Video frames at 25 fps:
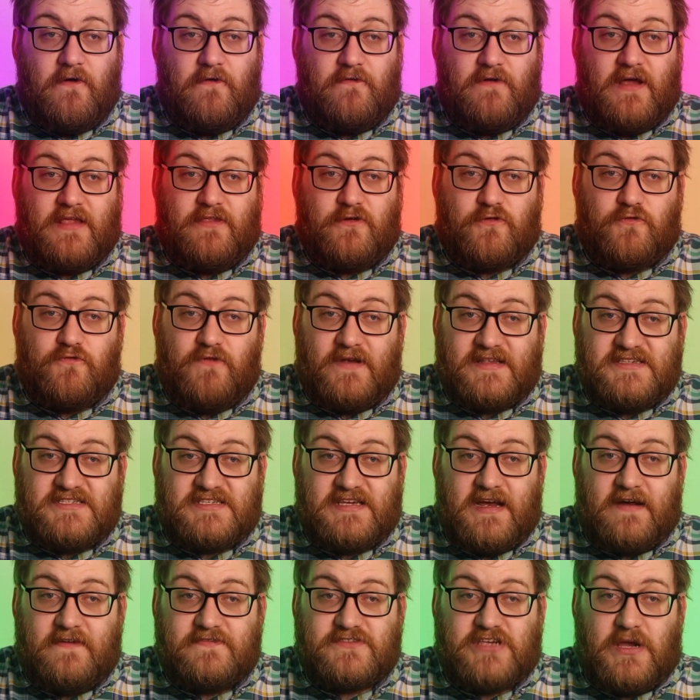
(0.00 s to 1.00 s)
rather
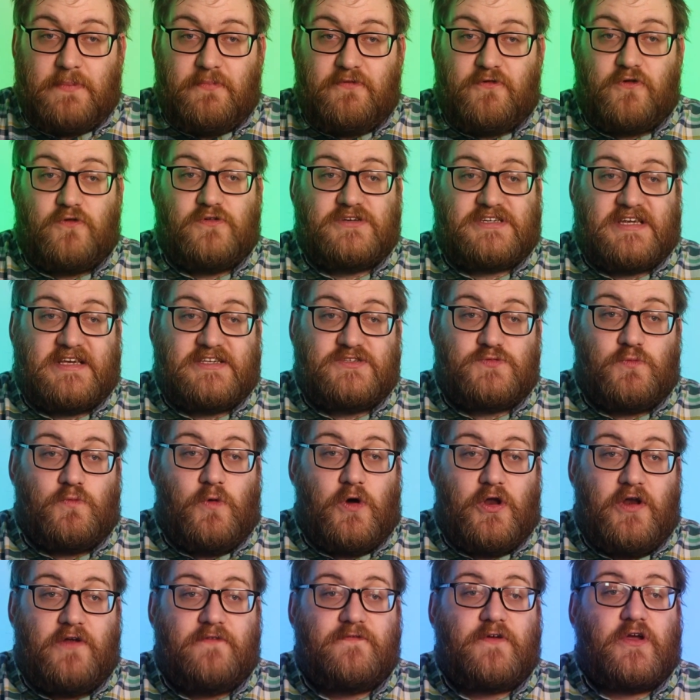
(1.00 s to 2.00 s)
GridServe's approach is
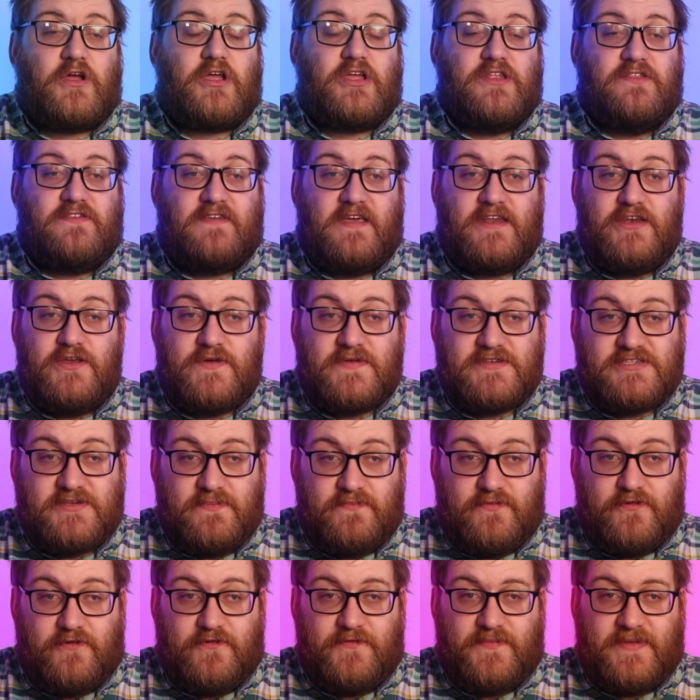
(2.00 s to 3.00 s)
one of continuous
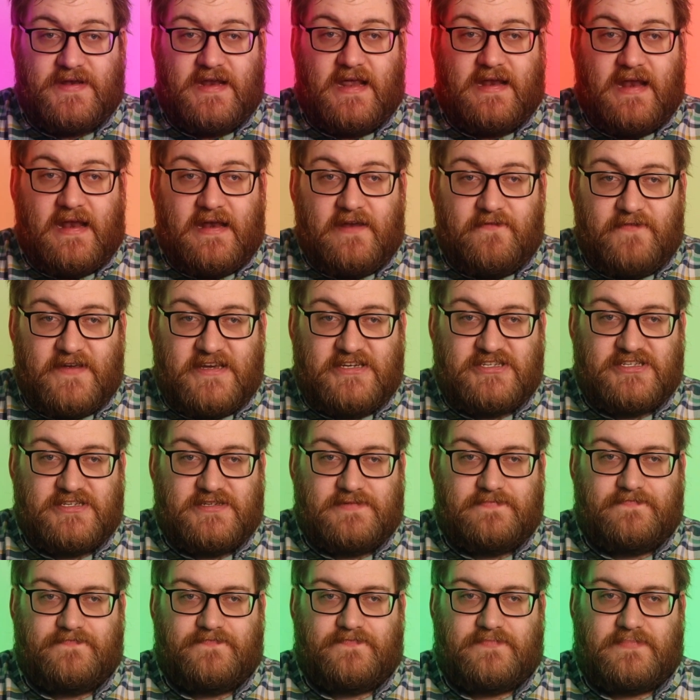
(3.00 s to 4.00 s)
improvement and innovation.
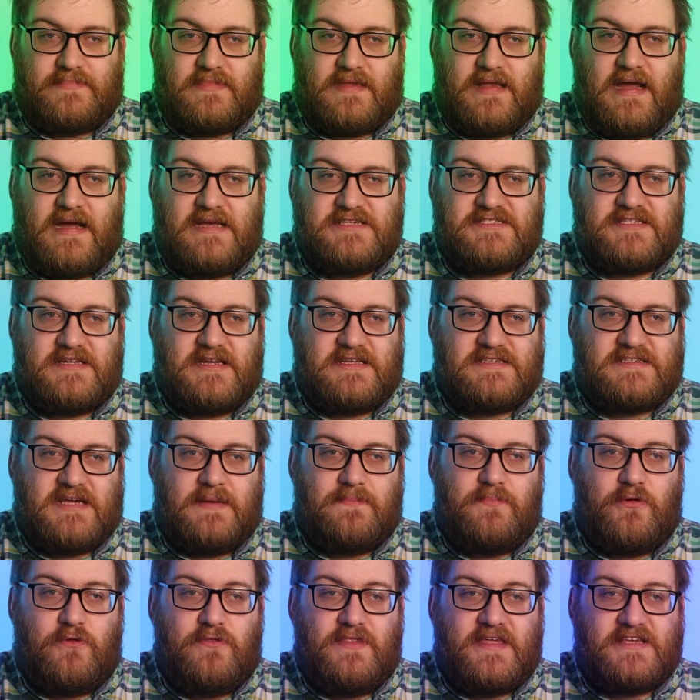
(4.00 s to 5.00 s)
As an
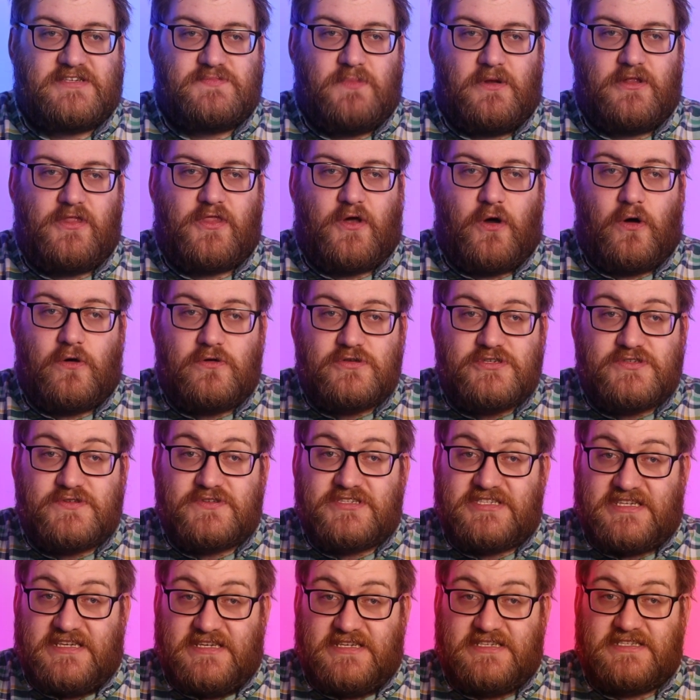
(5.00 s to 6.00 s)
example, this month also
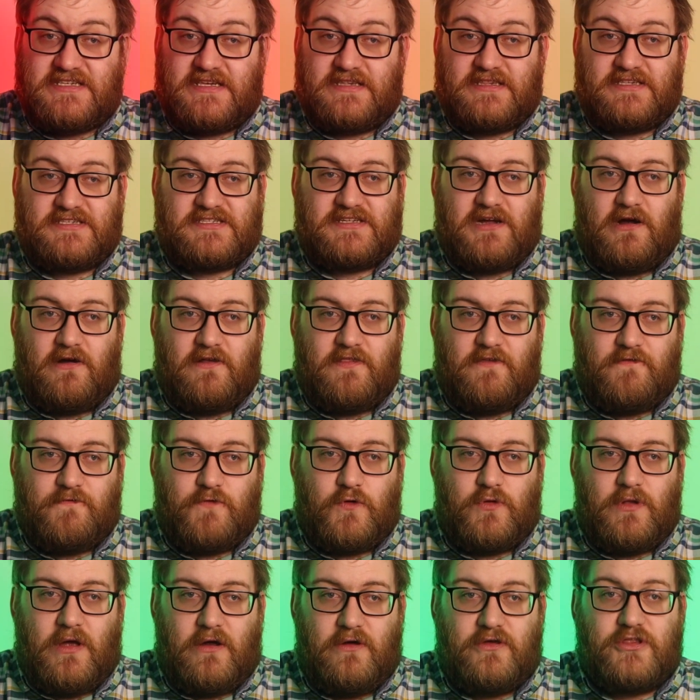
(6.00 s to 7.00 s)
sees the start of the
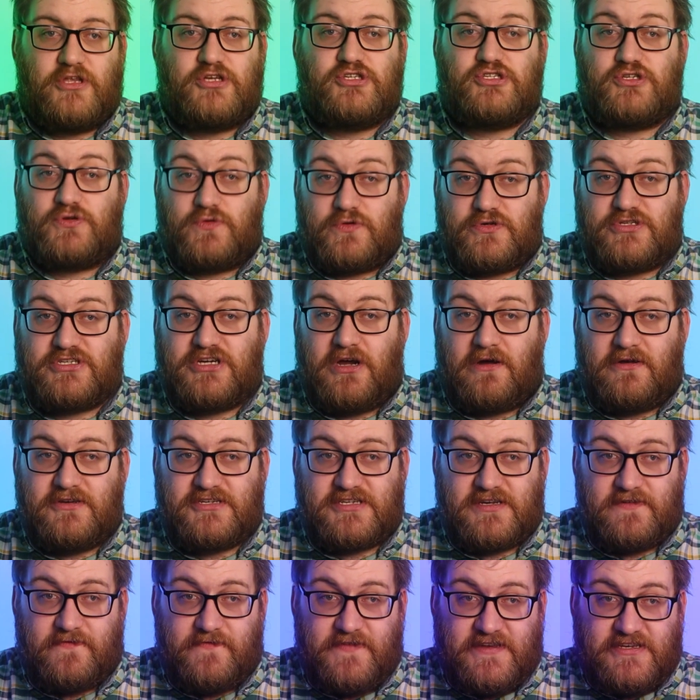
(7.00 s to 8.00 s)
rollout of the dual
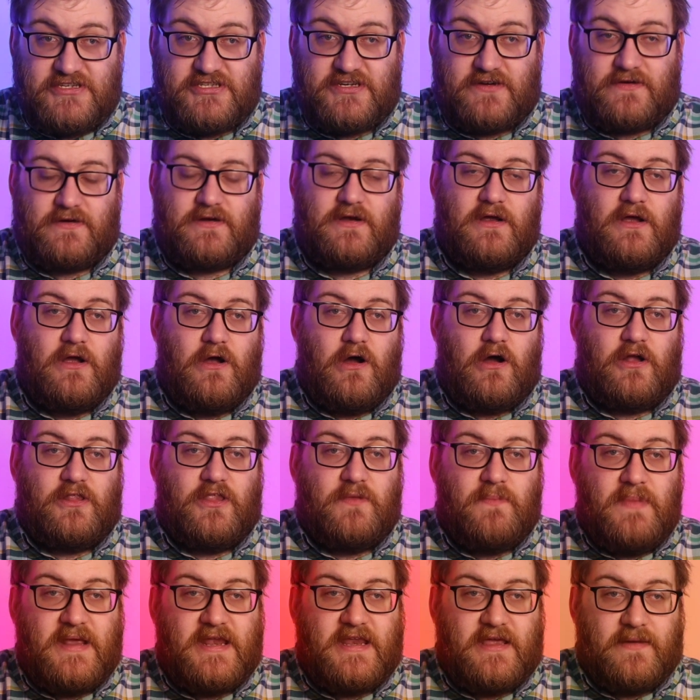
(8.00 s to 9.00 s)
charging feature on
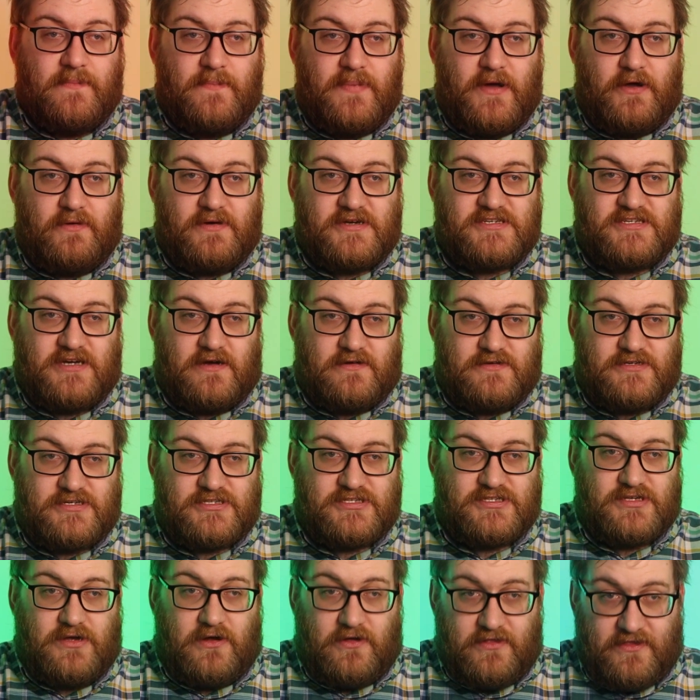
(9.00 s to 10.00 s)
the medium power
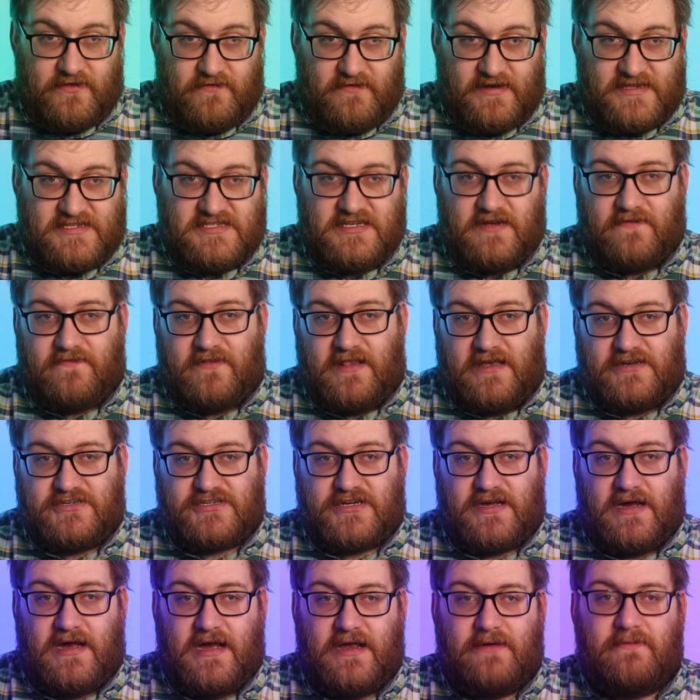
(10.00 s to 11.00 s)
chargers on the GridServe
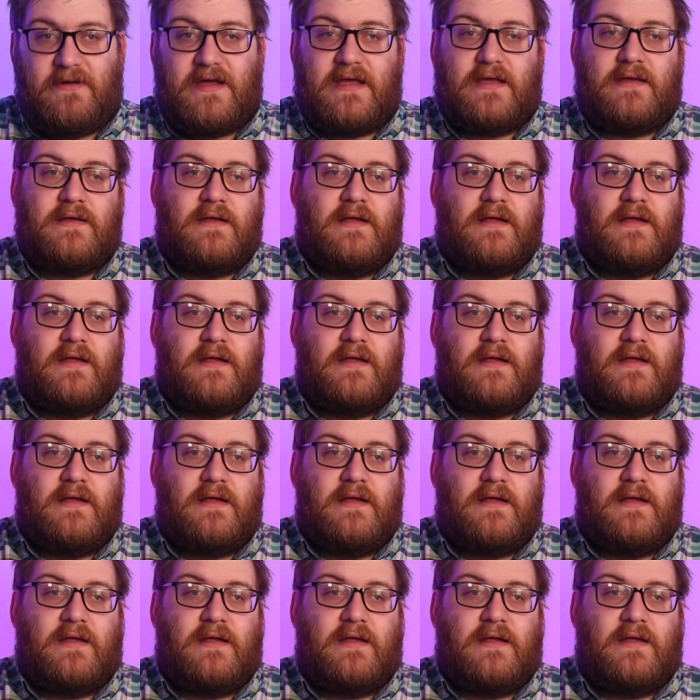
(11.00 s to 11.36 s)
electric highway,